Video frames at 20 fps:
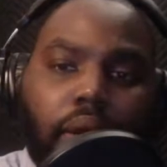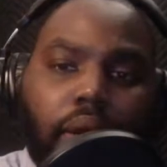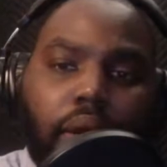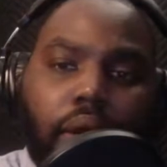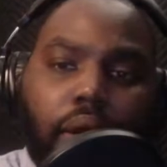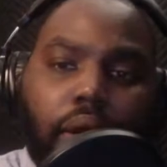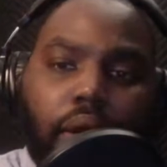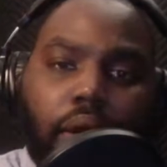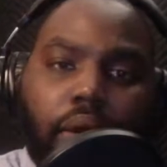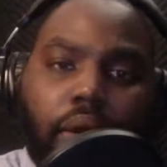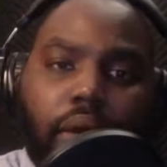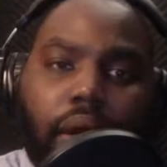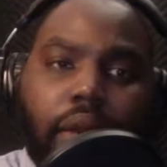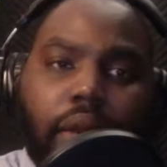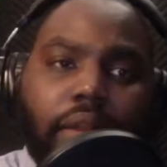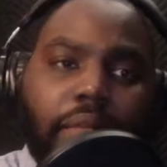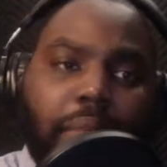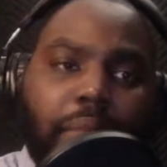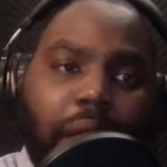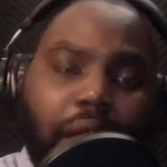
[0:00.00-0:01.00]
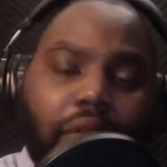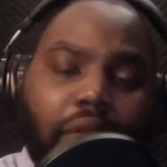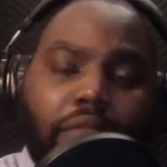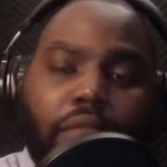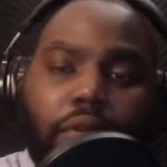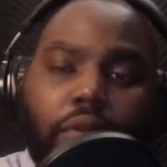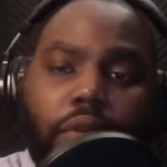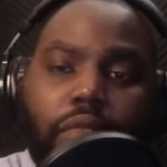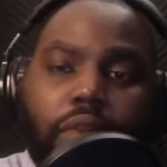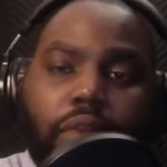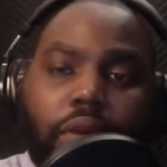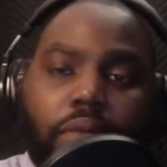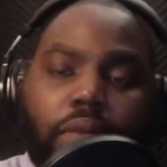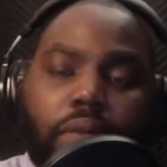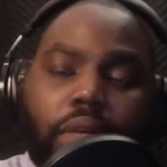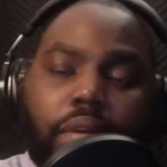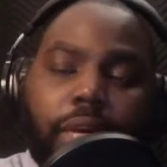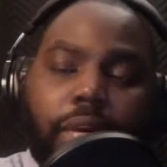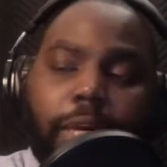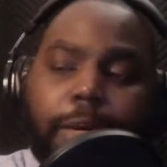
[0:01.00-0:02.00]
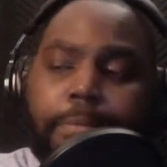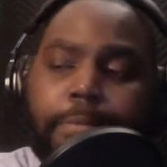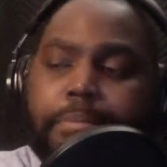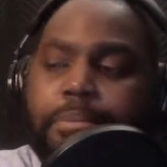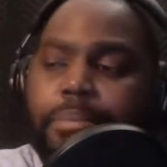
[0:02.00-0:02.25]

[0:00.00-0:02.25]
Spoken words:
kind of the back and forth that we had.